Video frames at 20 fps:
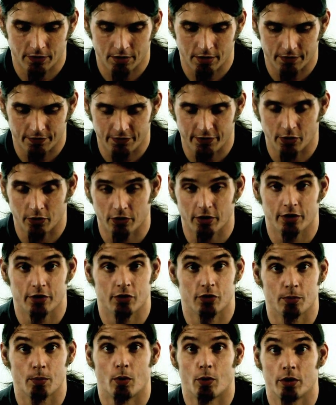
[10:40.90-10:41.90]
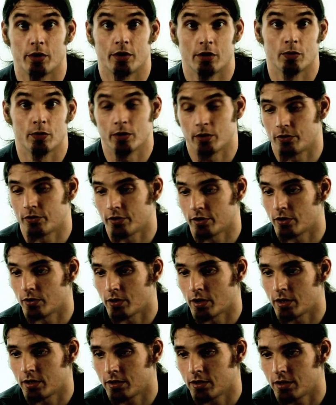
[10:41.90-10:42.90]
it feels like you're smoking a real
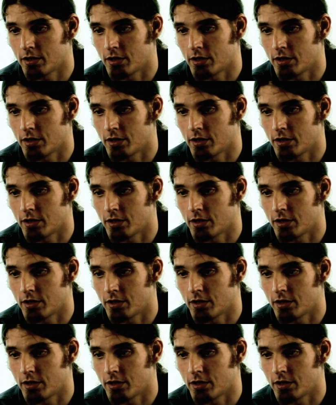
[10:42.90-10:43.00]
cigarette.